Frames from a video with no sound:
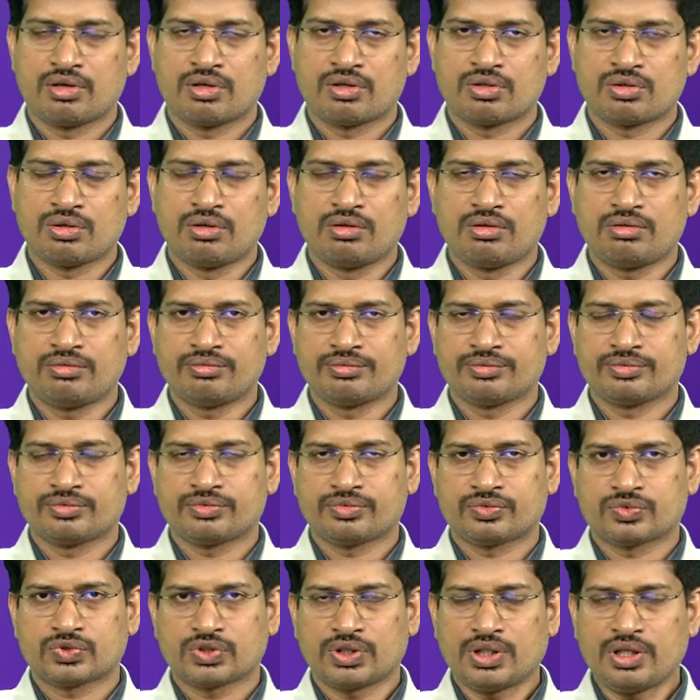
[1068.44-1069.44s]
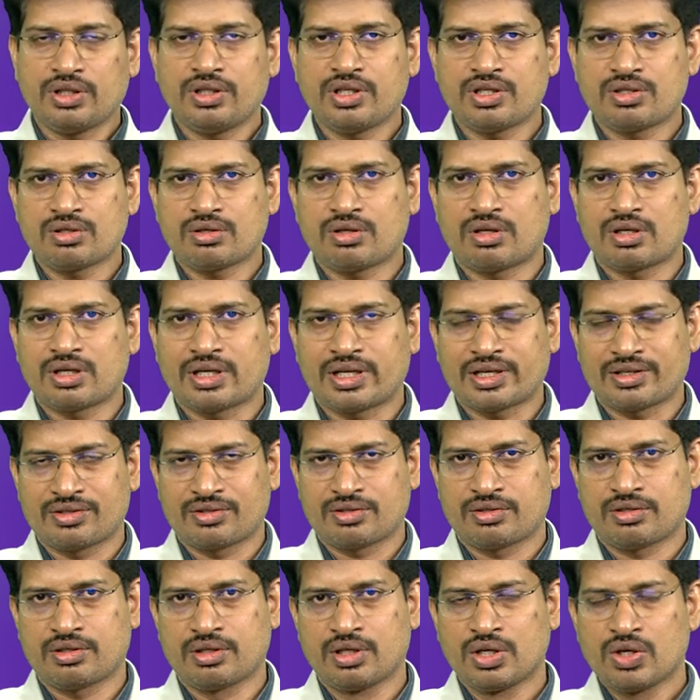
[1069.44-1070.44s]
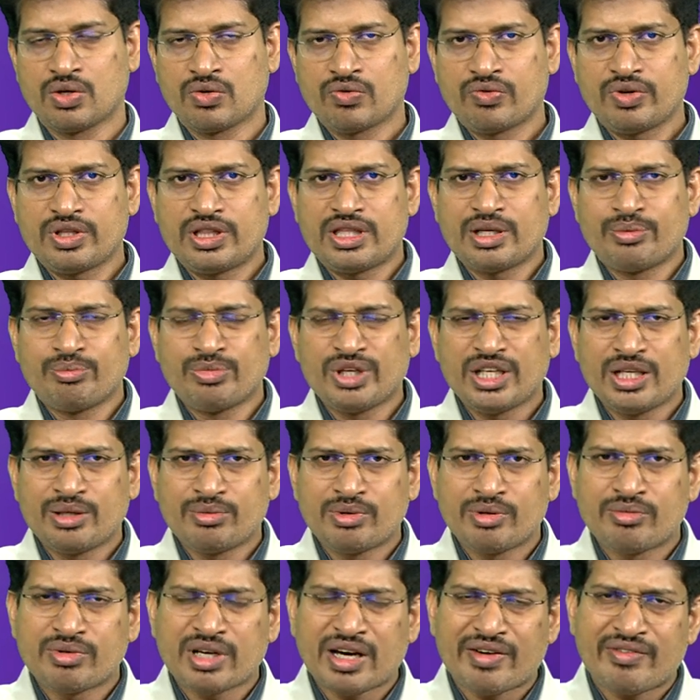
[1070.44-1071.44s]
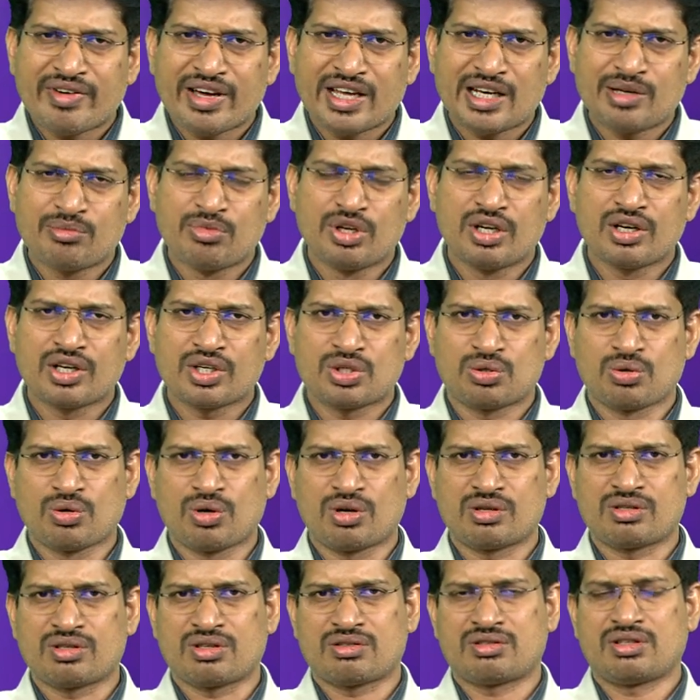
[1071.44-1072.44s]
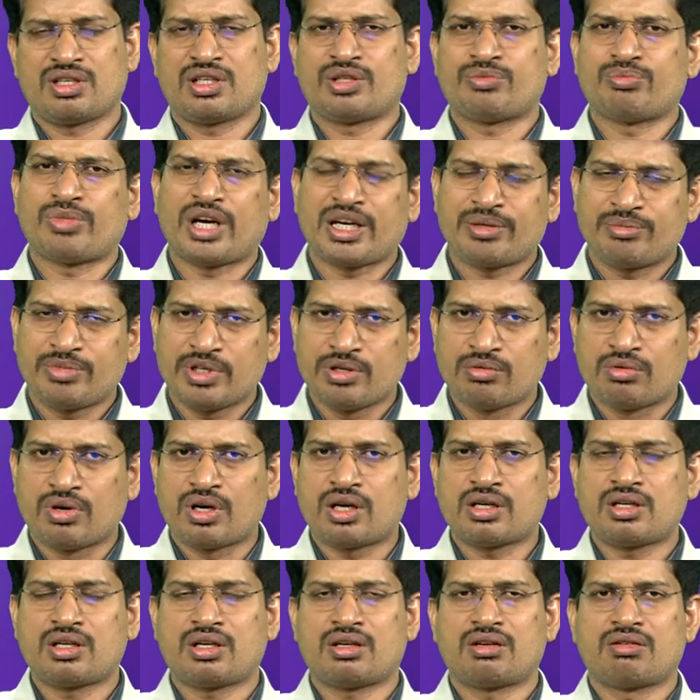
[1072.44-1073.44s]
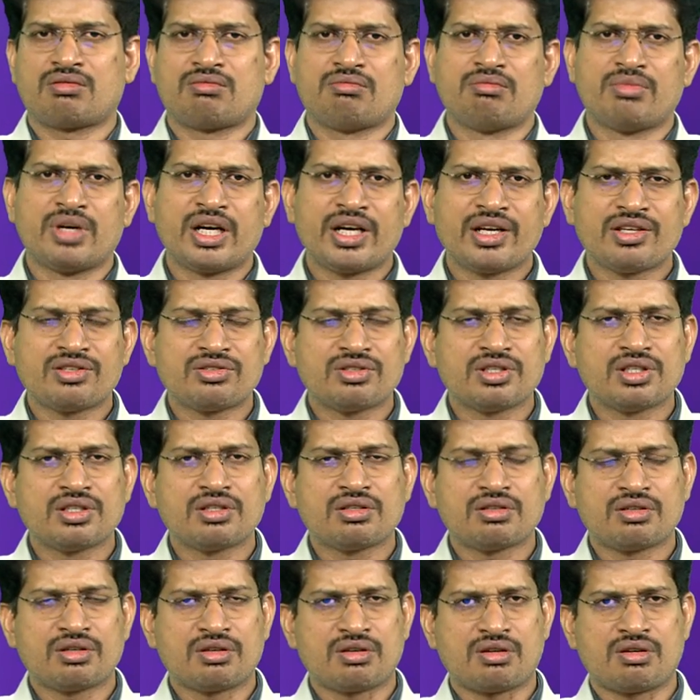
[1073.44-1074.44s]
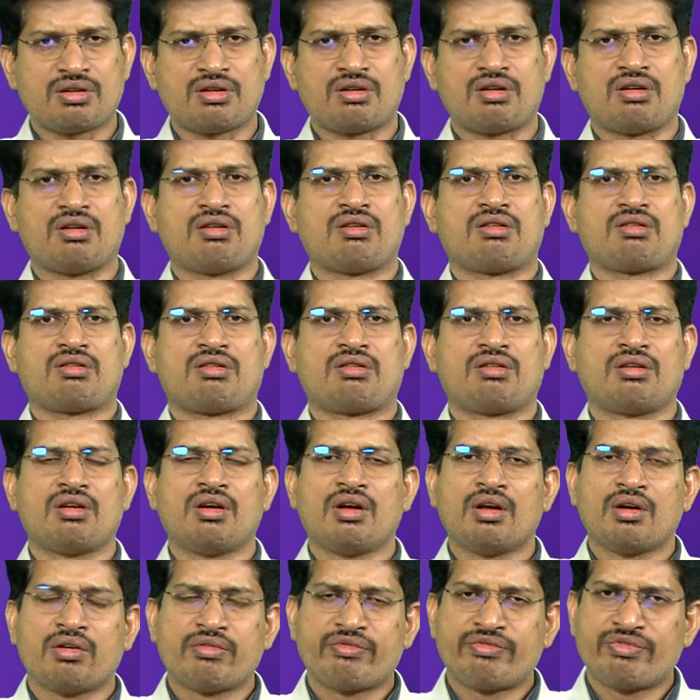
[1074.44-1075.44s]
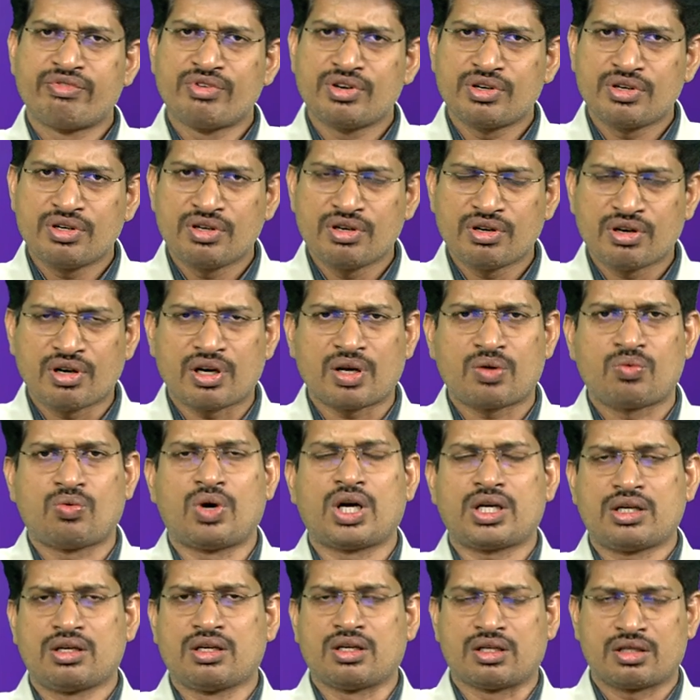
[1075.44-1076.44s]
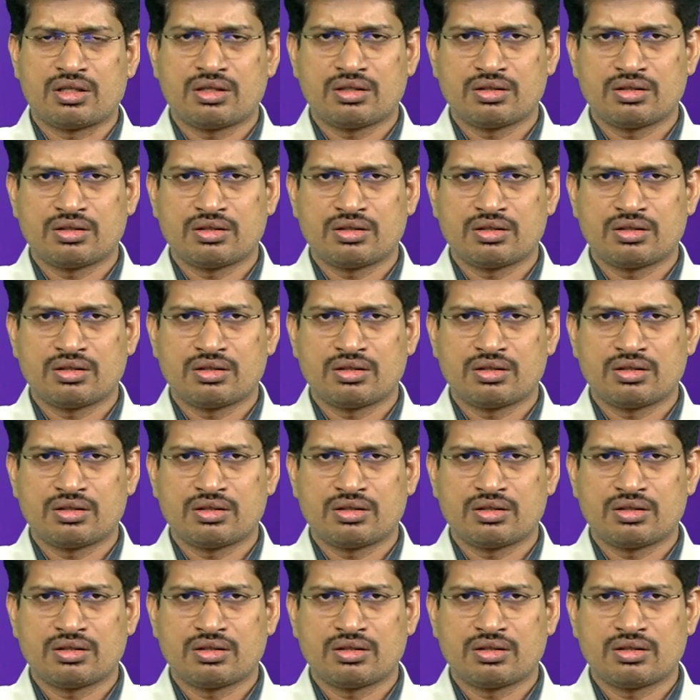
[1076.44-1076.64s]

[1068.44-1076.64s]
So, in this context, with the minimum available resources, it might be water, medicine or food or what not,